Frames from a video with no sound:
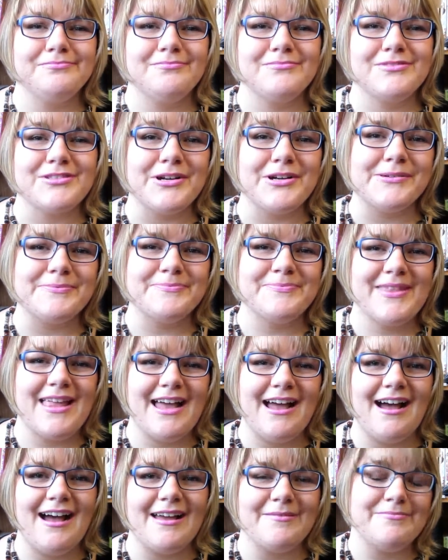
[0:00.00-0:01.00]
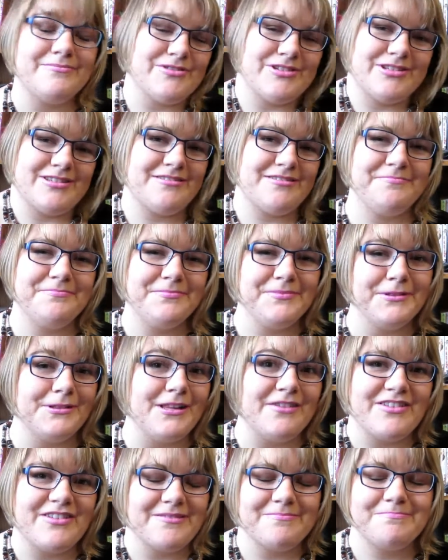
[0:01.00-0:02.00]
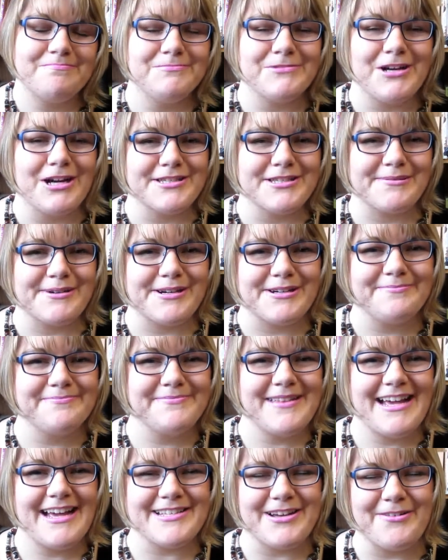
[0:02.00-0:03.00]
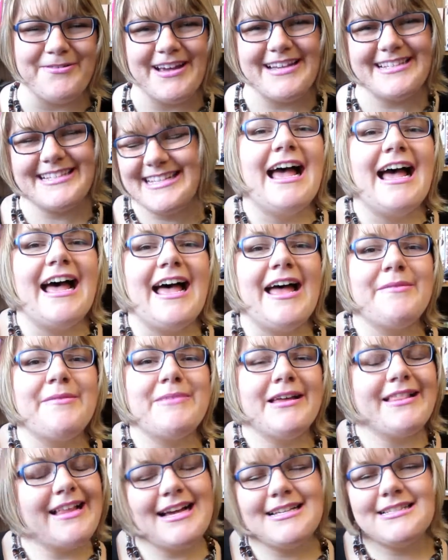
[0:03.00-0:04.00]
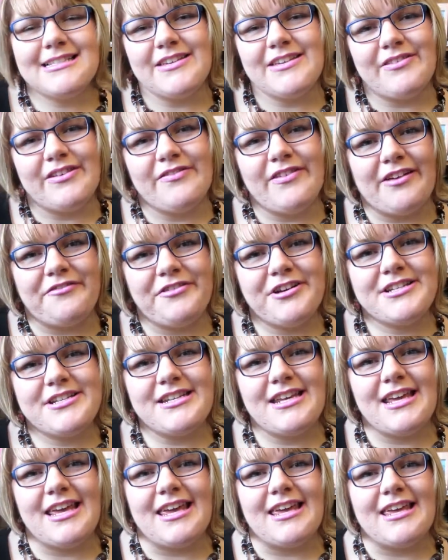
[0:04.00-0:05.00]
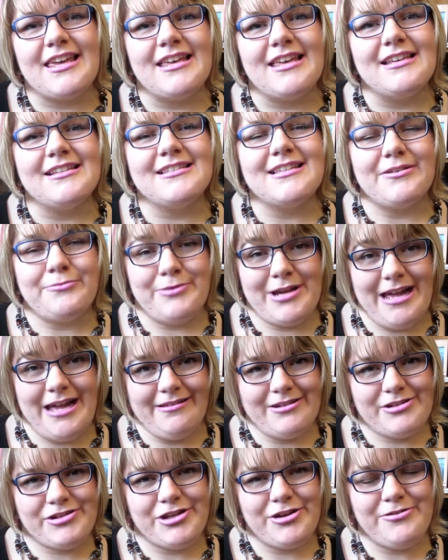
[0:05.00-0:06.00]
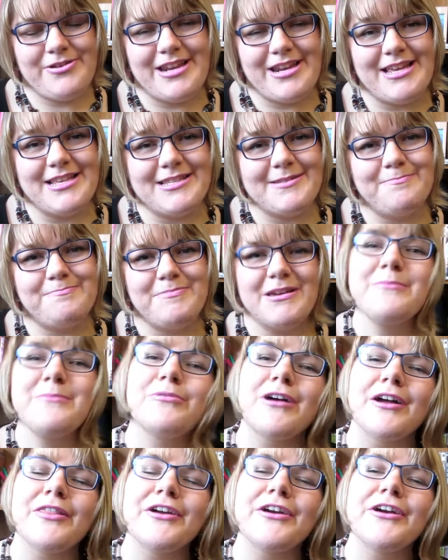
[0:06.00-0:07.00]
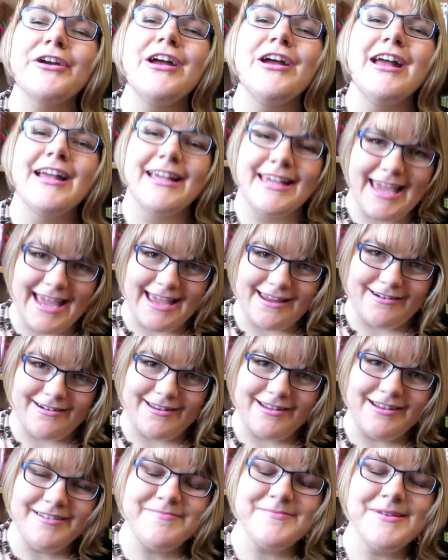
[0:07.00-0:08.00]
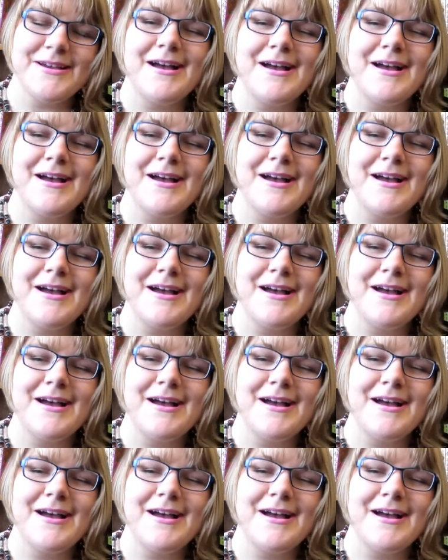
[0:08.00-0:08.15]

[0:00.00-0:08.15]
so I'm just loving Gossip Girl, as always. And my last TV favorite is a reality show. It is Big Brother Canada.